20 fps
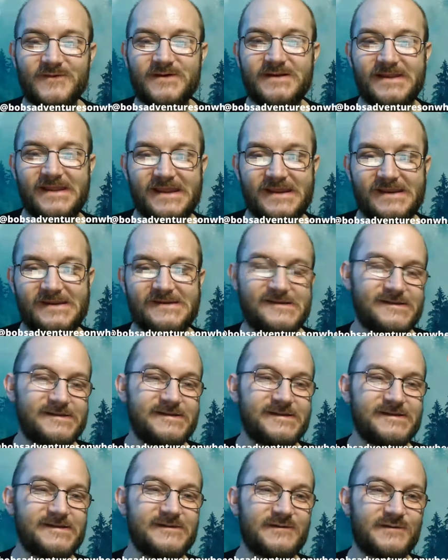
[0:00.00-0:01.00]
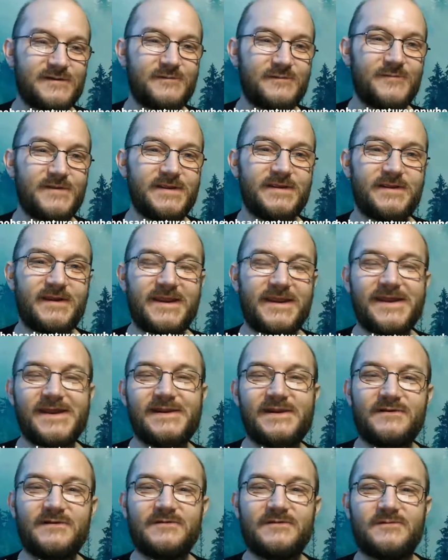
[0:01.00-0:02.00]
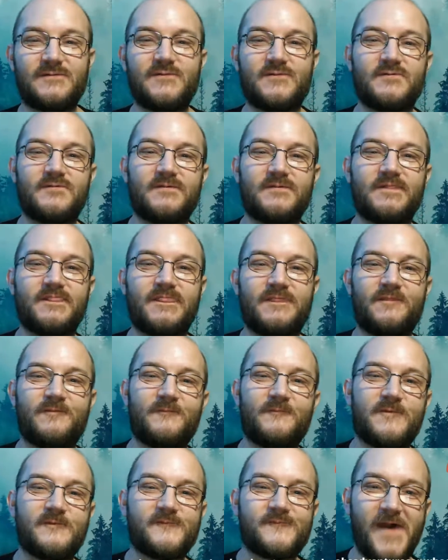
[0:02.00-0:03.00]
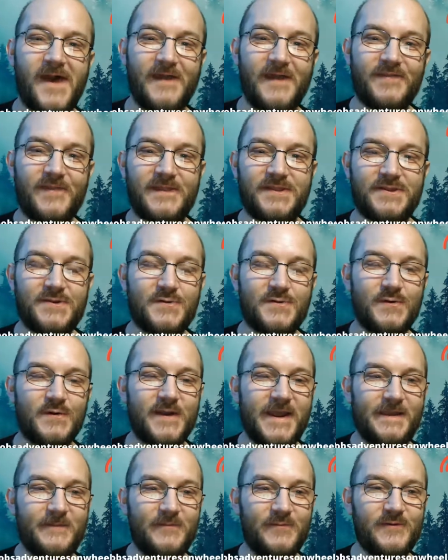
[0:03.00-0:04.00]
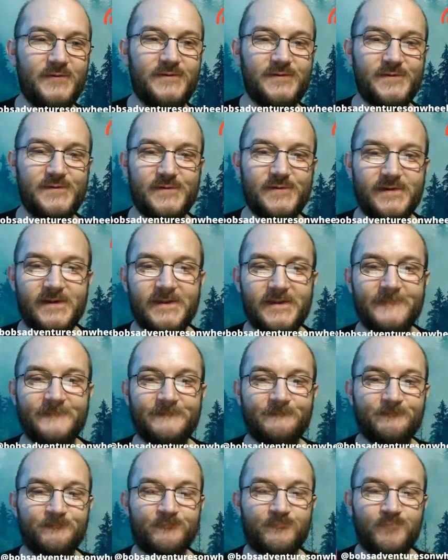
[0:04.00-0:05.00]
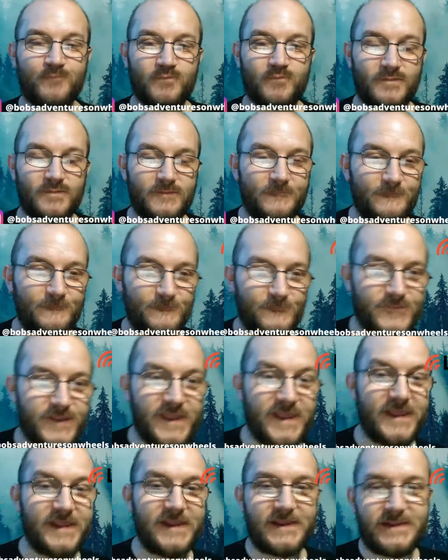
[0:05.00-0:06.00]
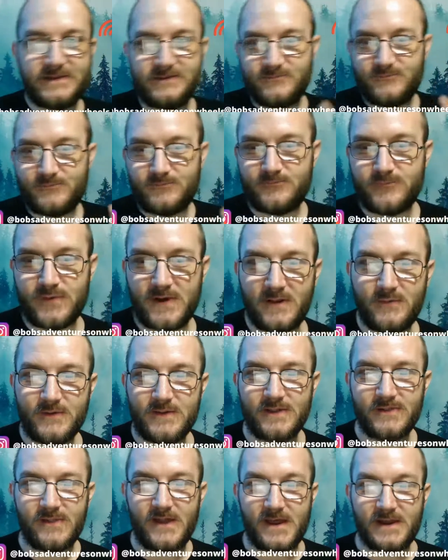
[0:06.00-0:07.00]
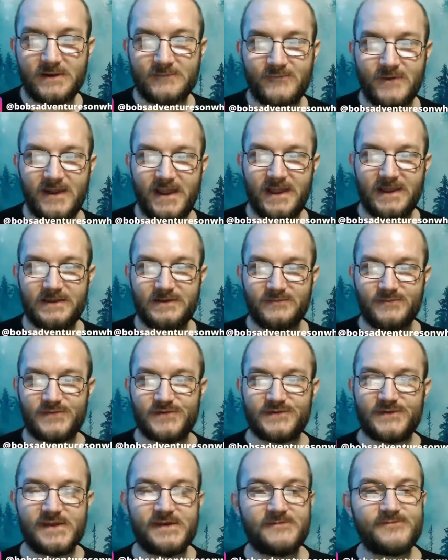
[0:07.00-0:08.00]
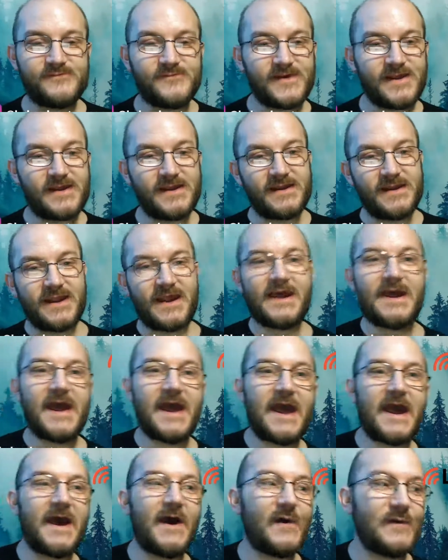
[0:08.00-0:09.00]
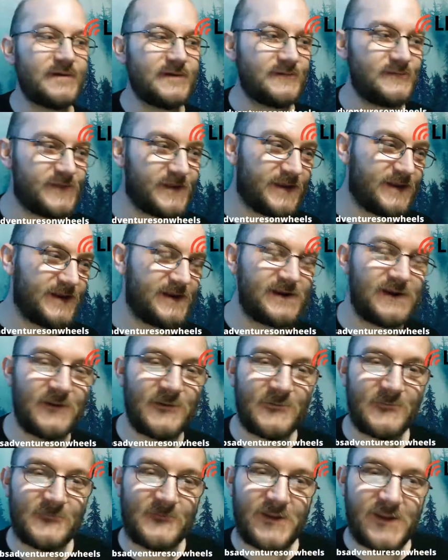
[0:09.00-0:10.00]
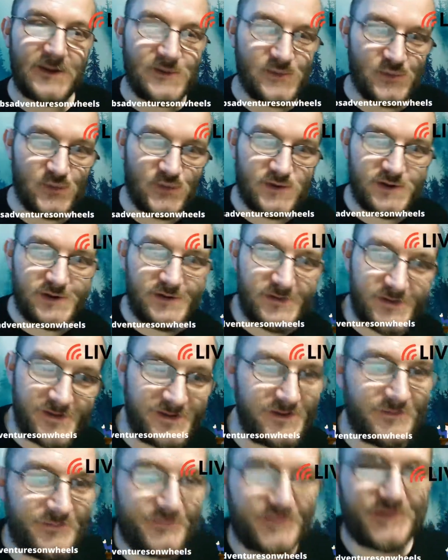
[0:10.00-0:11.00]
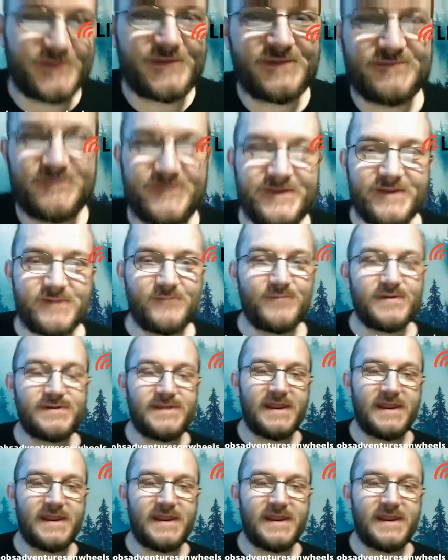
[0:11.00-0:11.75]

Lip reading: good editing to me. And the fact that you were able to take probably a lot of random stuff out of there and really put the meat and